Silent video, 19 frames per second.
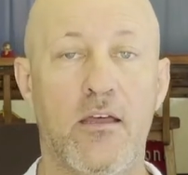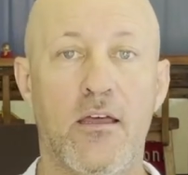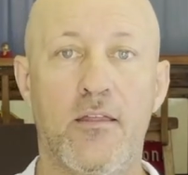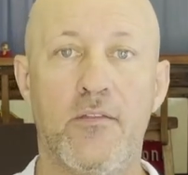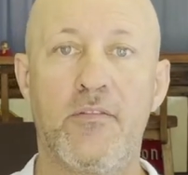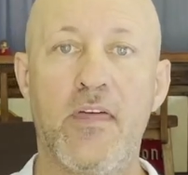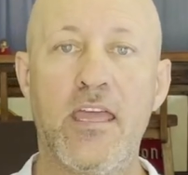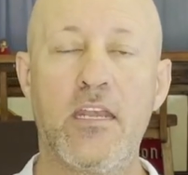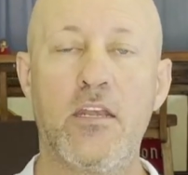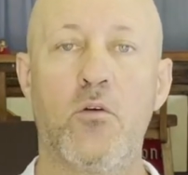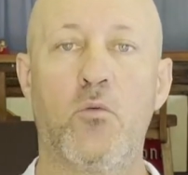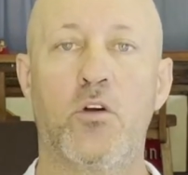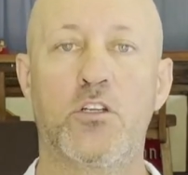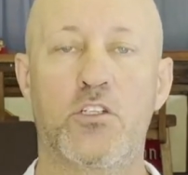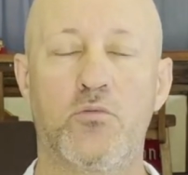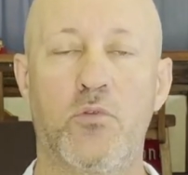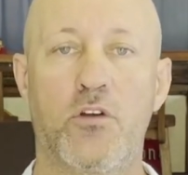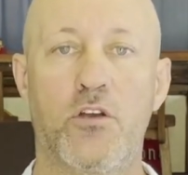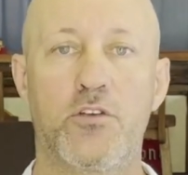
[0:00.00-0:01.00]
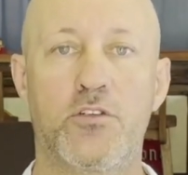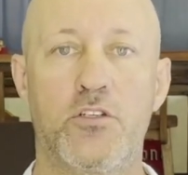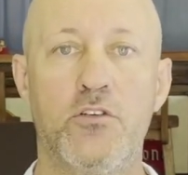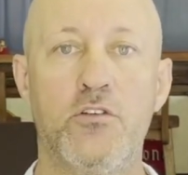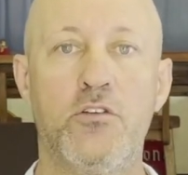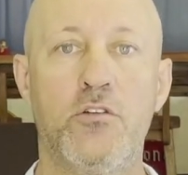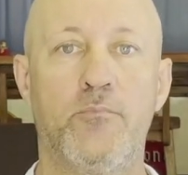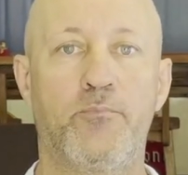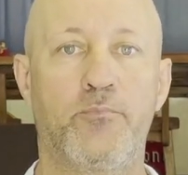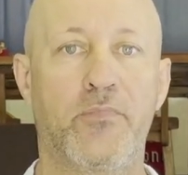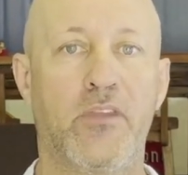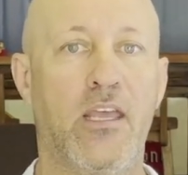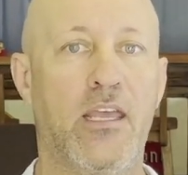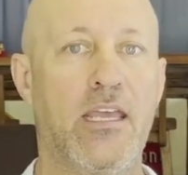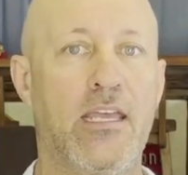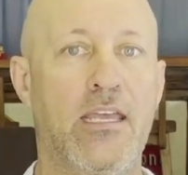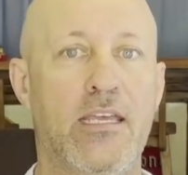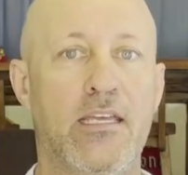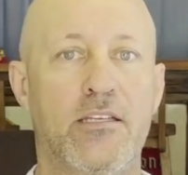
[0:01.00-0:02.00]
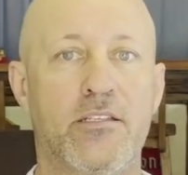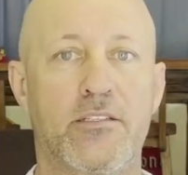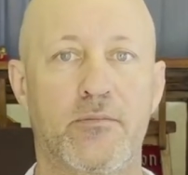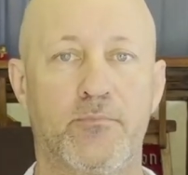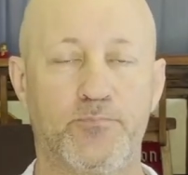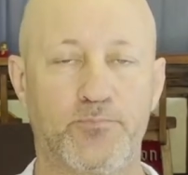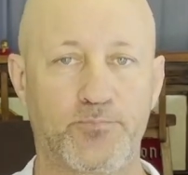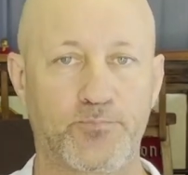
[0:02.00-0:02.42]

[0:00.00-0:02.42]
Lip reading: Then what you want to do is